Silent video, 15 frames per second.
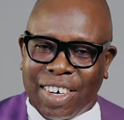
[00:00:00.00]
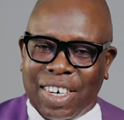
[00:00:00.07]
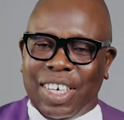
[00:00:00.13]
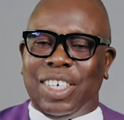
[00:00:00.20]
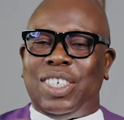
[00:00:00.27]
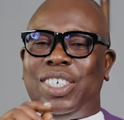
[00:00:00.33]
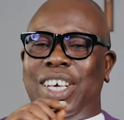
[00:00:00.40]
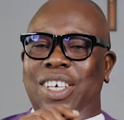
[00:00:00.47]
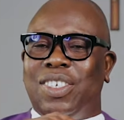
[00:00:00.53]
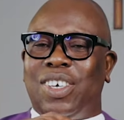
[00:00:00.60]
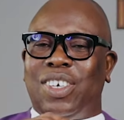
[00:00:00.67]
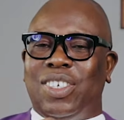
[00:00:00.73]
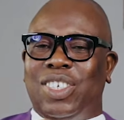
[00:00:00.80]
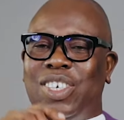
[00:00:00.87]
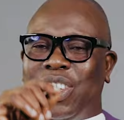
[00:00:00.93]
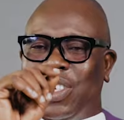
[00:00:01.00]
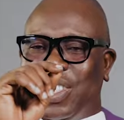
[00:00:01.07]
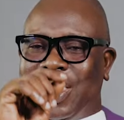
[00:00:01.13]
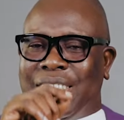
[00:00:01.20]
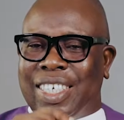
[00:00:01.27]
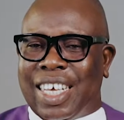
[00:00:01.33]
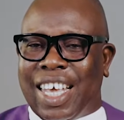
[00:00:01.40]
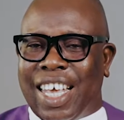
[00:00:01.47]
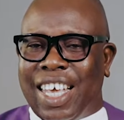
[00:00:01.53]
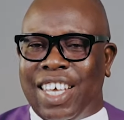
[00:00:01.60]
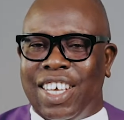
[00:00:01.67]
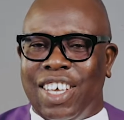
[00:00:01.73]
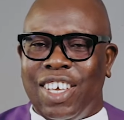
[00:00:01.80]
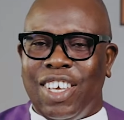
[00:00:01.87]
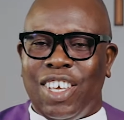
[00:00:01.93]
Did Jesus just
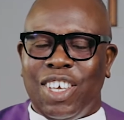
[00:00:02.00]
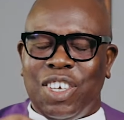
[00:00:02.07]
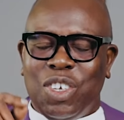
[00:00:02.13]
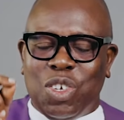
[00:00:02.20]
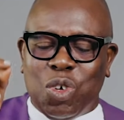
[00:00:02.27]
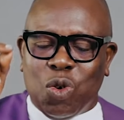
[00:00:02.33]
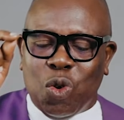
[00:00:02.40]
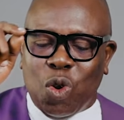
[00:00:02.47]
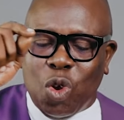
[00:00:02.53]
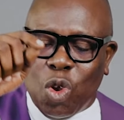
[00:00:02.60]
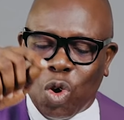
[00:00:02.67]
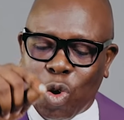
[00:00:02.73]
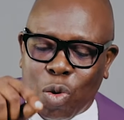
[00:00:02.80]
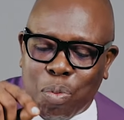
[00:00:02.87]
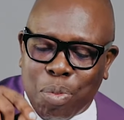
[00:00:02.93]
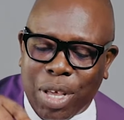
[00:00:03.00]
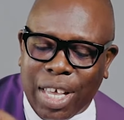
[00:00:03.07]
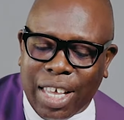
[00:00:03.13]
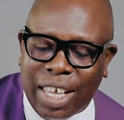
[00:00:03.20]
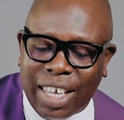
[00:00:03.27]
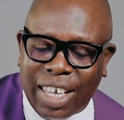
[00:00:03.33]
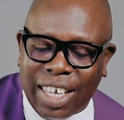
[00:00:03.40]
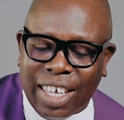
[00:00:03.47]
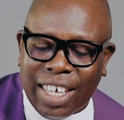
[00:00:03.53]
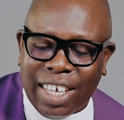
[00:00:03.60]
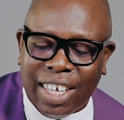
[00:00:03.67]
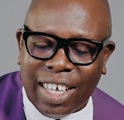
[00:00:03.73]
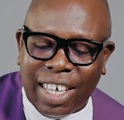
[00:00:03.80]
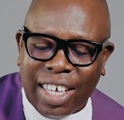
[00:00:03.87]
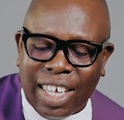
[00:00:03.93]
say, you know me
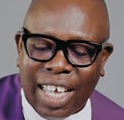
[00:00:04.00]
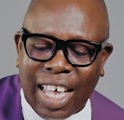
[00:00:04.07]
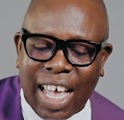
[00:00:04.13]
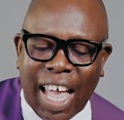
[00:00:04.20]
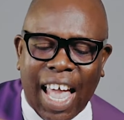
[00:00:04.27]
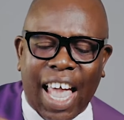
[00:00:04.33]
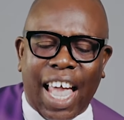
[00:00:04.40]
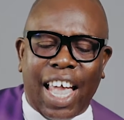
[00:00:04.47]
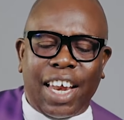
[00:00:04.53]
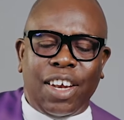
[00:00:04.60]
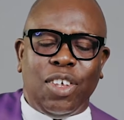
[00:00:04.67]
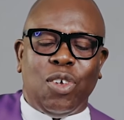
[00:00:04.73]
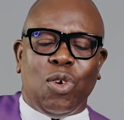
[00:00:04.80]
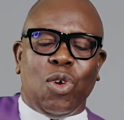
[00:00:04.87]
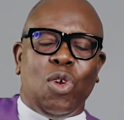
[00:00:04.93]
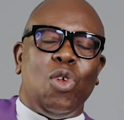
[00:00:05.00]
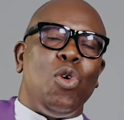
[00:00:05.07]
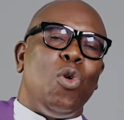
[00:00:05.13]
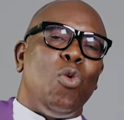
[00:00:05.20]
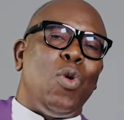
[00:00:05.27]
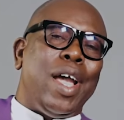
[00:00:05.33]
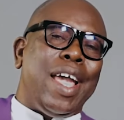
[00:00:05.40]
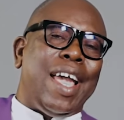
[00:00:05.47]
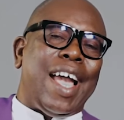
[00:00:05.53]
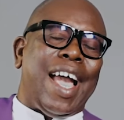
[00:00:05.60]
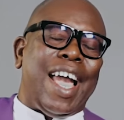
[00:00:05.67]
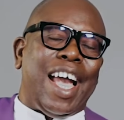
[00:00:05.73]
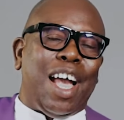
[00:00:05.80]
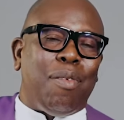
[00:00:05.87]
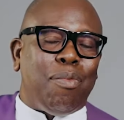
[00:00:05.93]
and you know where
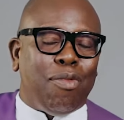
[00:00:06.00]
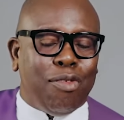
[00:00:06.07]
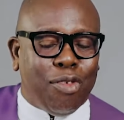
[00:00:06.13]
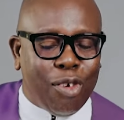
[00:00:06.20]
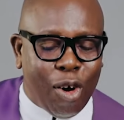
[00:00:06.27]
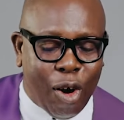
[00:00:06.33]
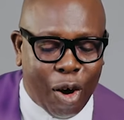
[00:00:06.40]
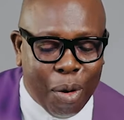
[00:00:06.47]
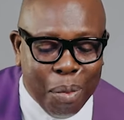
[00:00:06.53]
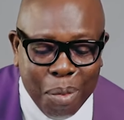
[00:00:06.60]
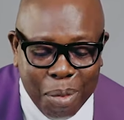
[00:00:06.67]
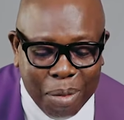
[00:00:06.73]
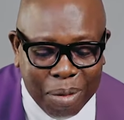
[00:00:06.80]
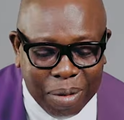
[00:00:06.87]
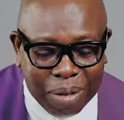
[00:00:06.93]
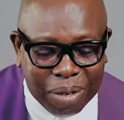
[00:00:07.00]
I am from?